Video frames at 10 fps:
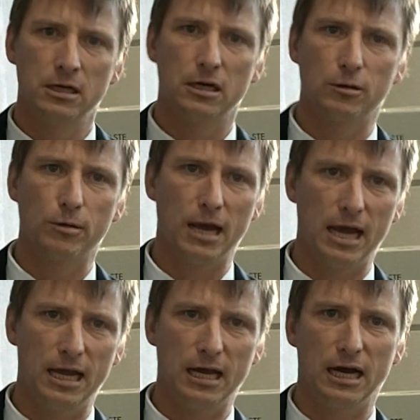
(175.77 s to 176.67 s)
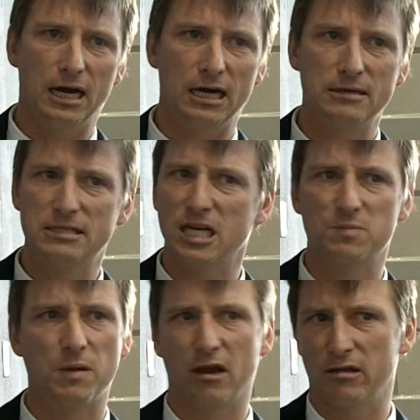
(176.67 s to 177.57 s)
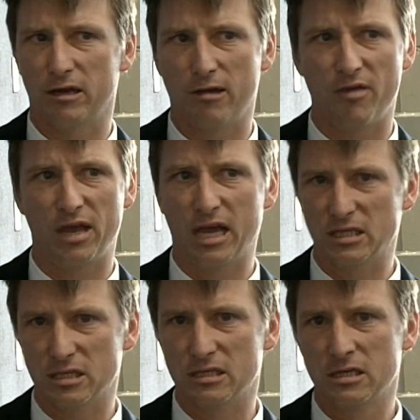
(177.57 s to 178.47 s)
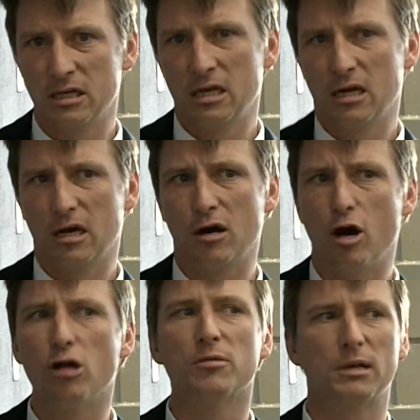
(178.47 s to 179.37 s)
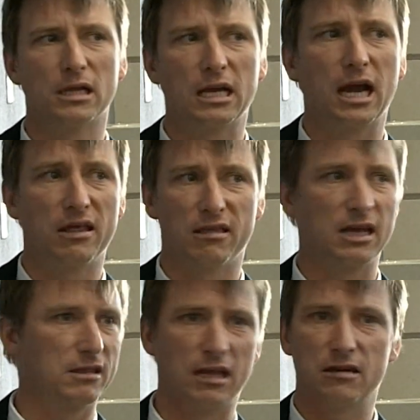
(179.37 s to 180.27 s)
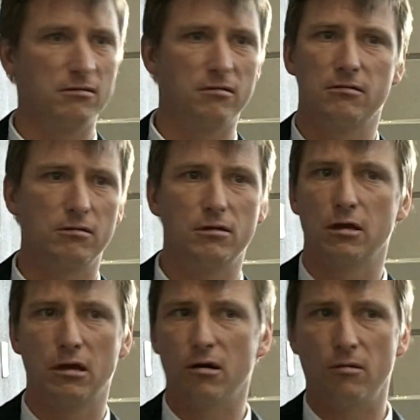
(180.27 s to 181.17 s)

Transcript: mm-hmm. away, just barely around the edges. Mm-hmm. Ultimately, I think that, you